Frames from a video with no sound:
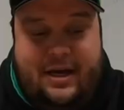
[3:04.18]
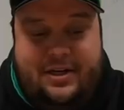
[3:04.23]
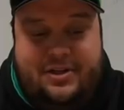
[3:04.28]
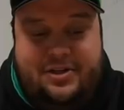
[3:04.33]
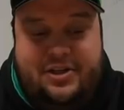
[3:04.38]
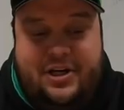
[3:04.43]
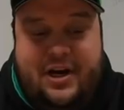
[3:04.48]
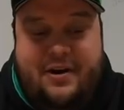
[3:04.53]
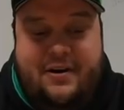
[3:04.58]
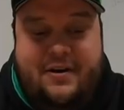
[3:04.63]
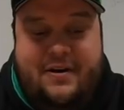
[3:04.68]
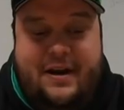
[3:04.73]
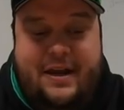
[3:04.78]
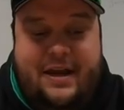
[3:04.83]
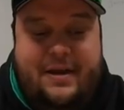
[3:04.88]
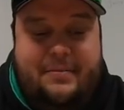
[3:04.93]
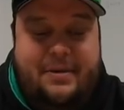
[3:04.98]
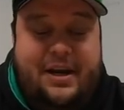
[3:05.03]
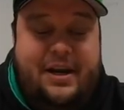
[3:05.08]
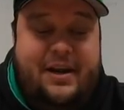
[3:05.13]
Sharon,
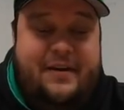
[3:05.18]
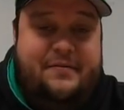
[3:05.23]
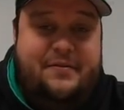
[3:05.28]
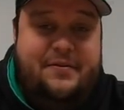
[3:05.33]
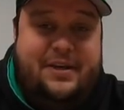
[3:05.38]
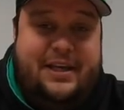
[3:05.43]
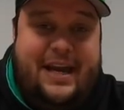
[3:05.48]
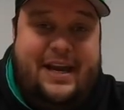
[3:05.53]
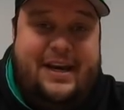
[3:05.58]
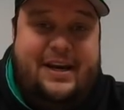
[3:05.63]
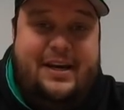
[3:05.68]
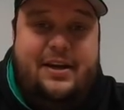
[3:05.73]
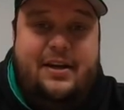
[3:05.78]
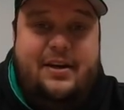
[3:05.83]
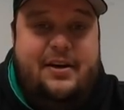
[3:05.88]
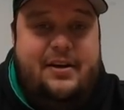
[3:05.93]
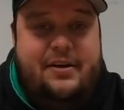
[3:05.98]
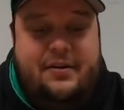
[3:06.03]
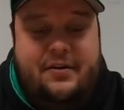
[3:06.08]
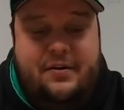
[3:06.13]
and my nephew Kenny,
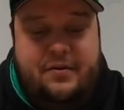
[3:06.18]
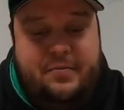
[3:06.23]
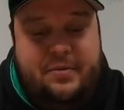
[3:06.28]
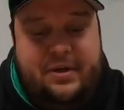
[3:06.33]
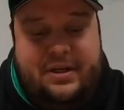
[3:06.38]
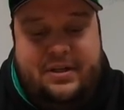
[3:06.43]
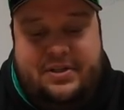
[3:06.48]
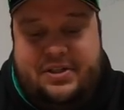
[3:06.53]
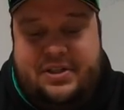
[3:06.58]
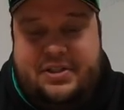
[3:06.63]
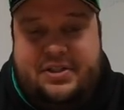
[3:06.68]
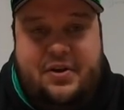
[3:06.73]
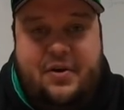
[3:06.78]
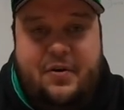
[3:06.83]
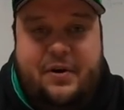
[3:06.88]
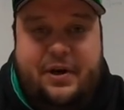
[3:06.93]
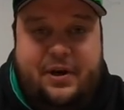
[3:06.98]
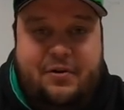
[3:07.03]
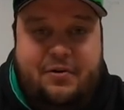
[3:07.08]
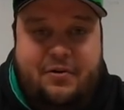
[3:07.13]
who've been just
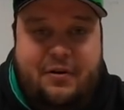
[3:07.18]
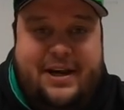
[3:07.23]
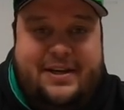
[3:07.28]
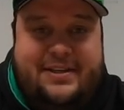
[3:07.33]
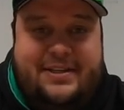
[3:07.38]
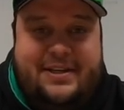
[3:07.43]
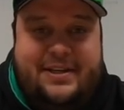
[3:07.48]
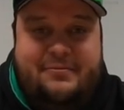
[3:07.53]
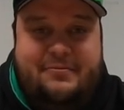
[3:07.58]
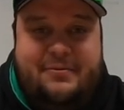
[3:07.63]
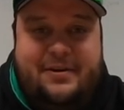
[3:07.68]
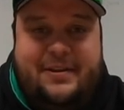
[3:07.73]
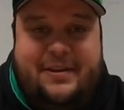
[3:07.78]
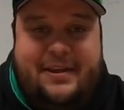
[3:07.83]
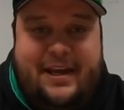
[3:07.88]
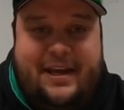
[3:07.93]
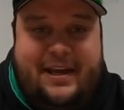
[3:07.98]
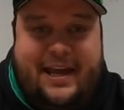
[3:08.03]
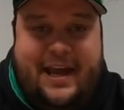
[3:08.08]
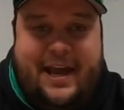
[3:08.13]
going crazy with
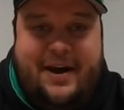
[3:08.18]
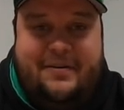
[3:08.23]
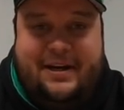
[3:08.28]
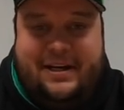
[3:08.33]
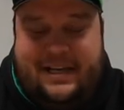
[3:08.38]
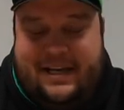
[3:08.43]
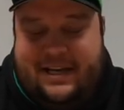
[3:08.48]
the accounting,